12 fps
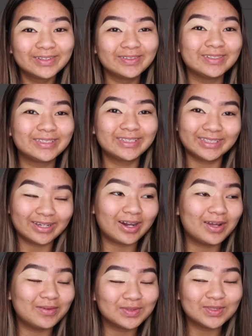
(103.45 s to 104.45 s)
which
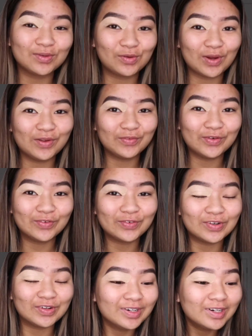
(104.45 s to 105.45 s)
I'm so grateful
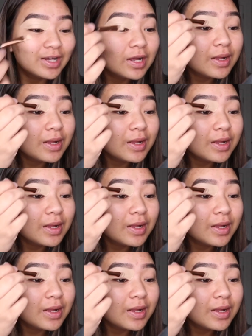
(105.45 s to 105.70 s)
for.